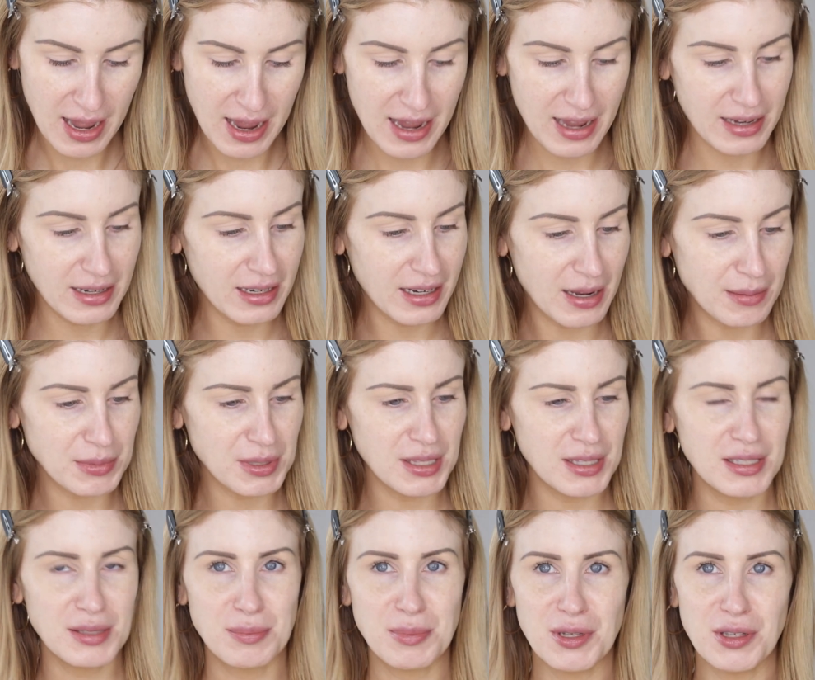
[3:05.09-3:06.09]
And it comes in
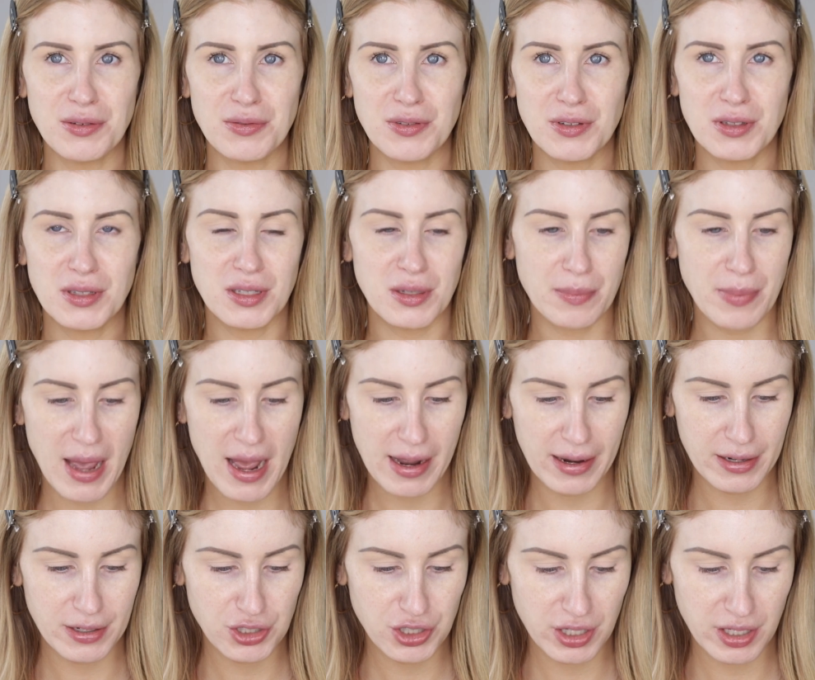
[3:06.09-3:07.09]
this beautiful little
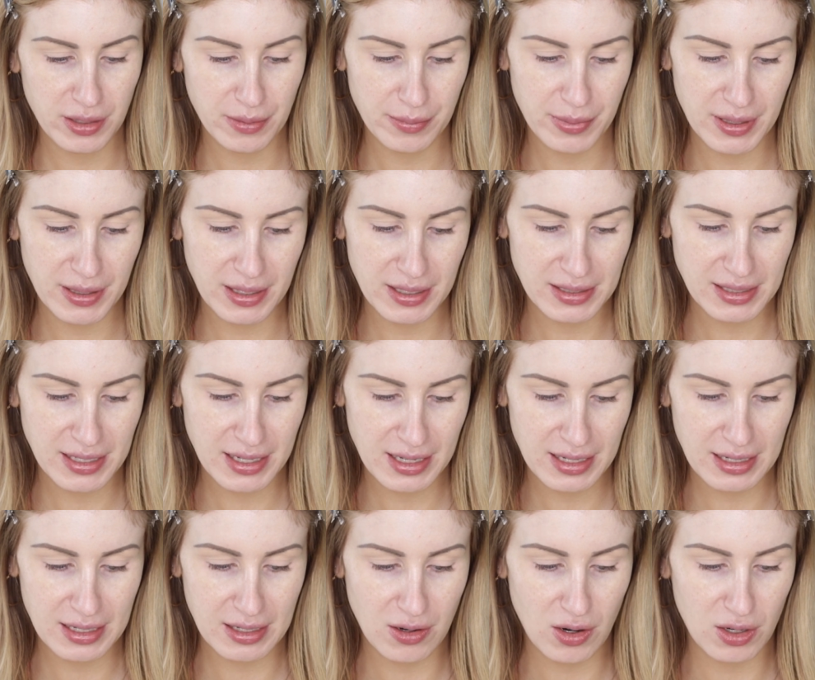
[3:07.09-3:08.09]
packaging, but let's
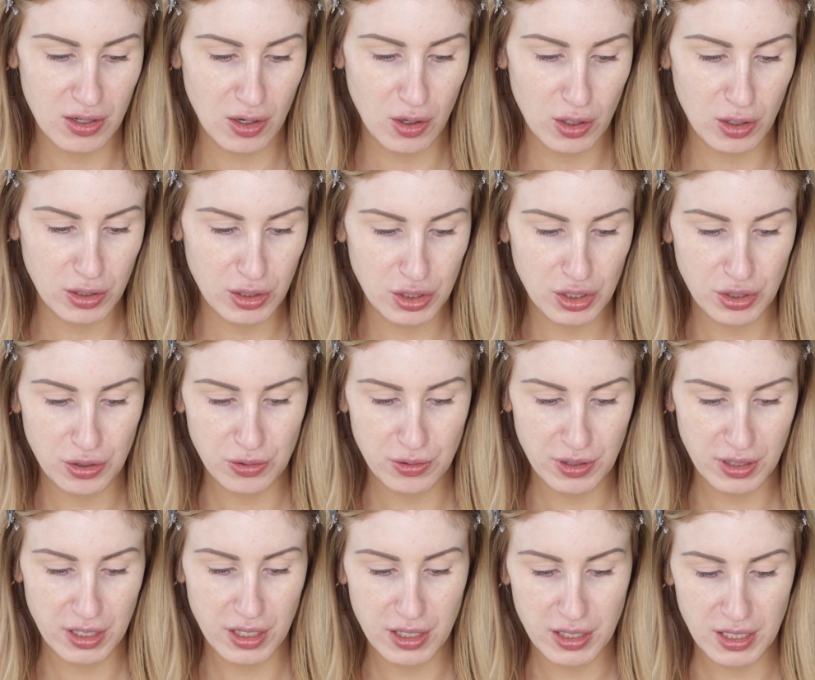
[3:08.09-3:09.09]
get on to
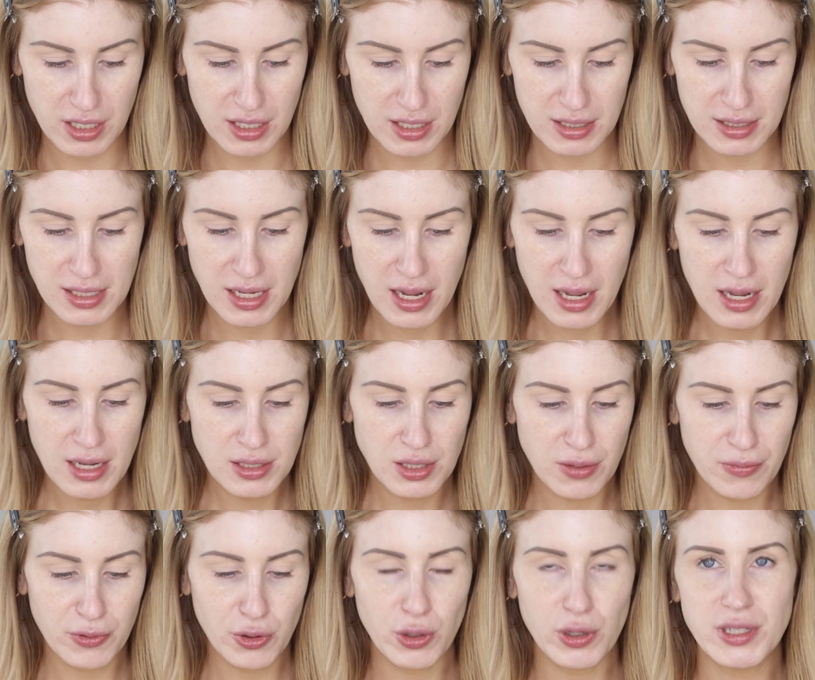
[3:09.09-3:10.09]
the goodies.
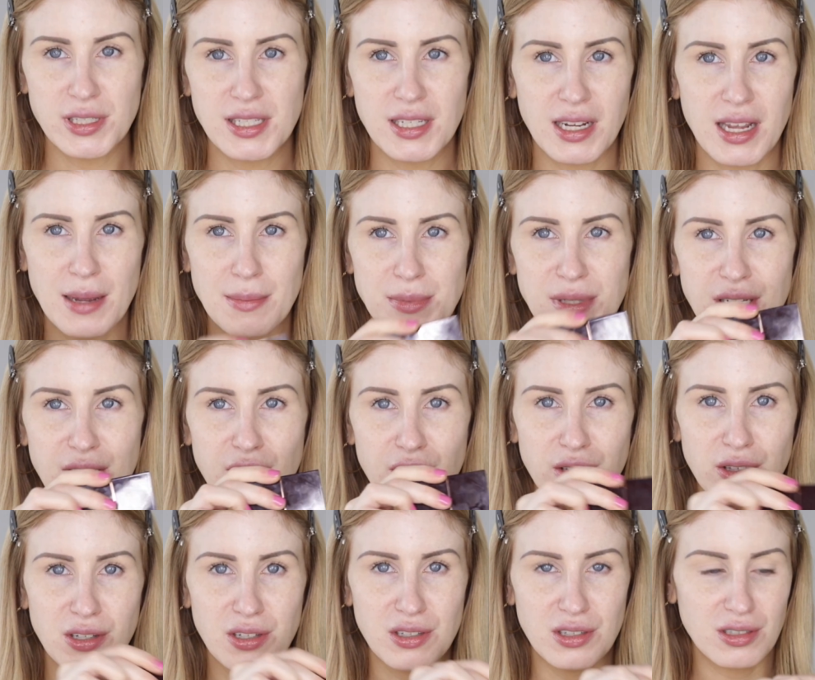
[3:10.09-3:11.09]
So of course it comes in her
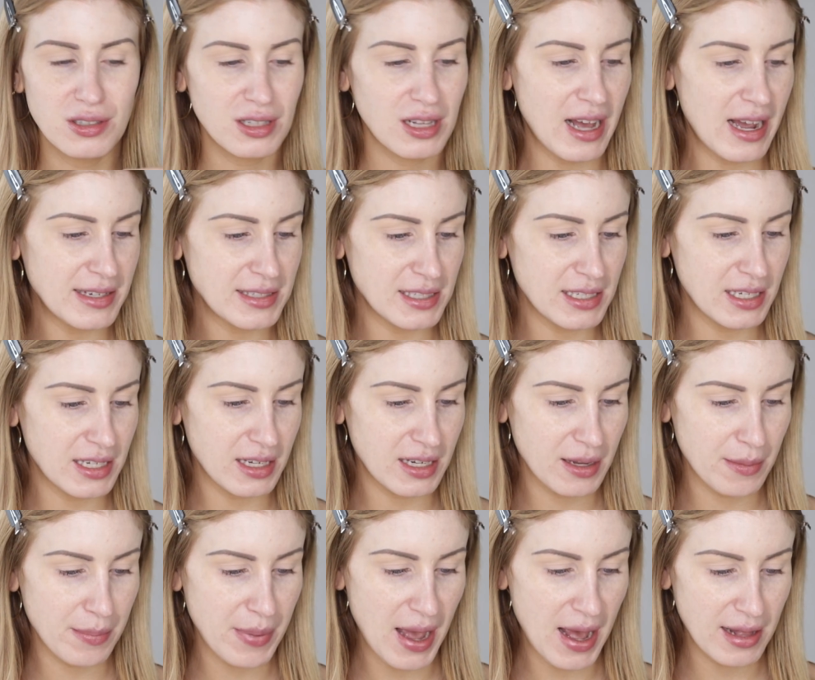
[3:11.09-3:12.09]
little classic
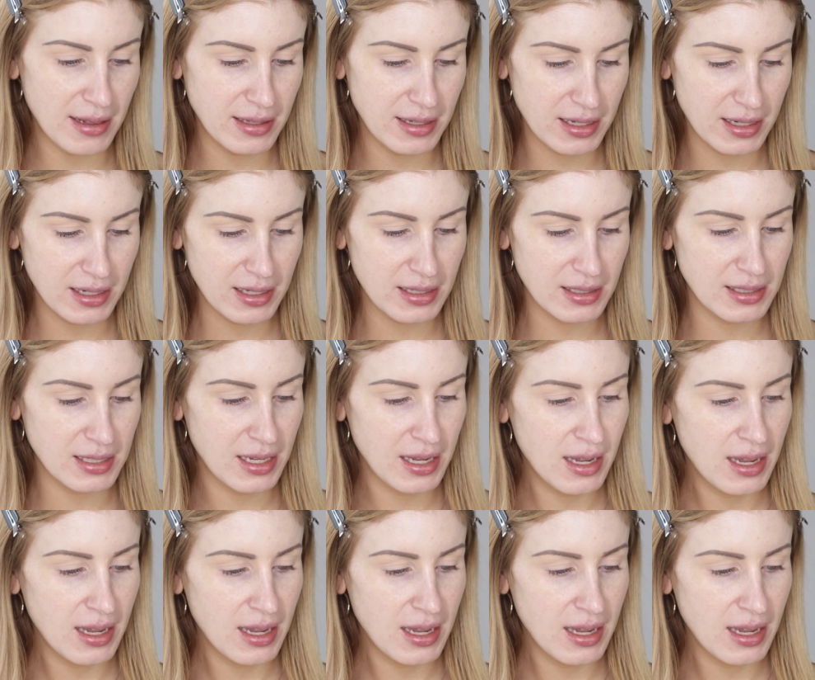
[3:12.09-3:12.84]
palette.